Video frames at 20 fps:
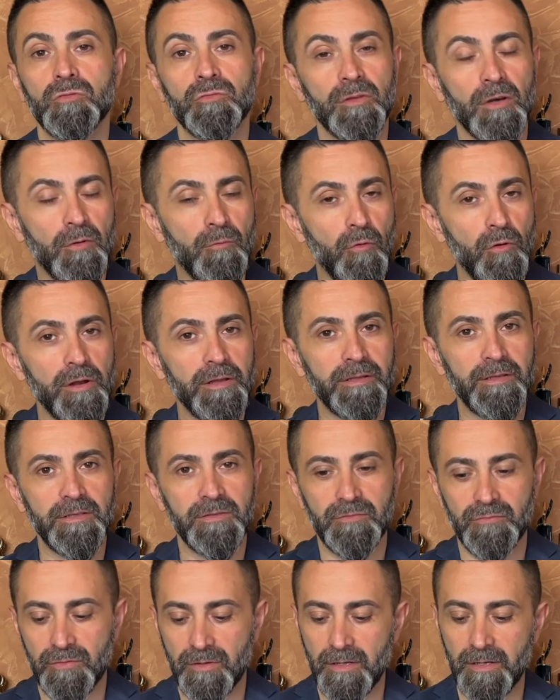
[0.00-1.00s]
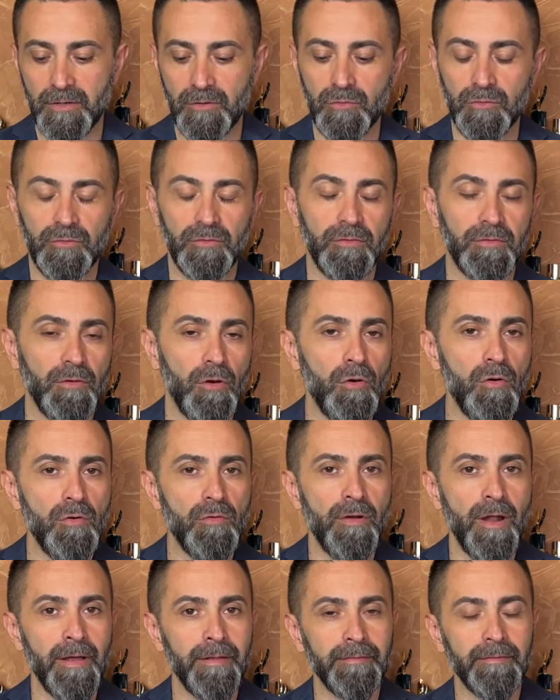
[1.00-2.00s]
The quality is really good all
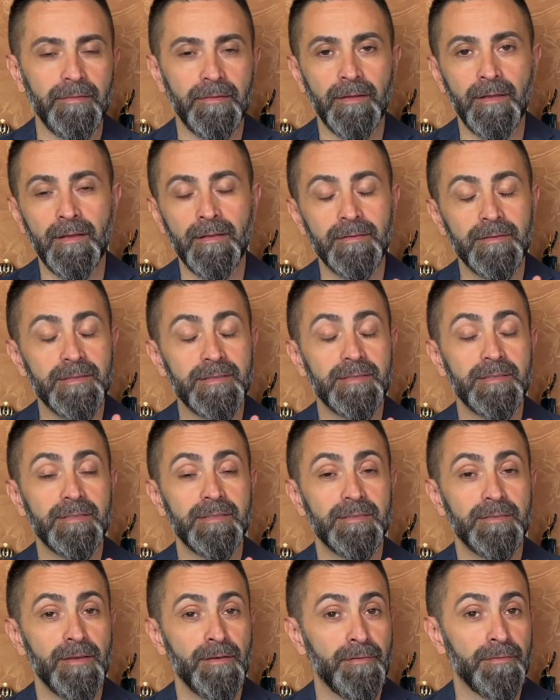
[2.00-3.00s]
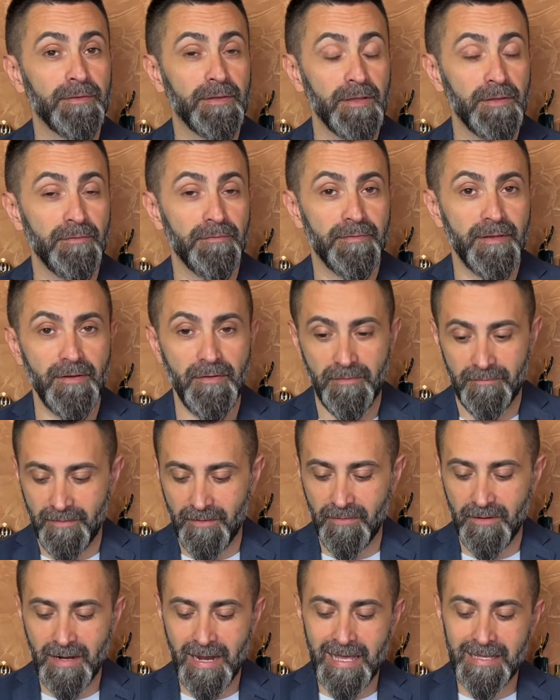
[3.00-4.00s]
around. Uh, this is uh, done very,
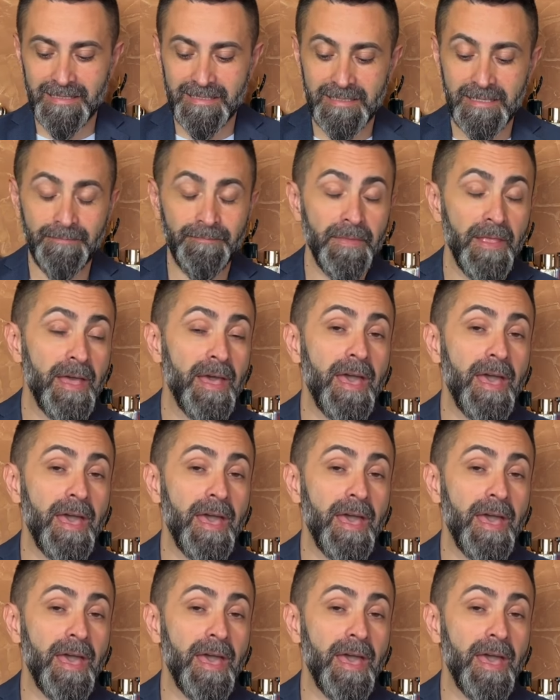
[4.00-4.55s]
very nicely.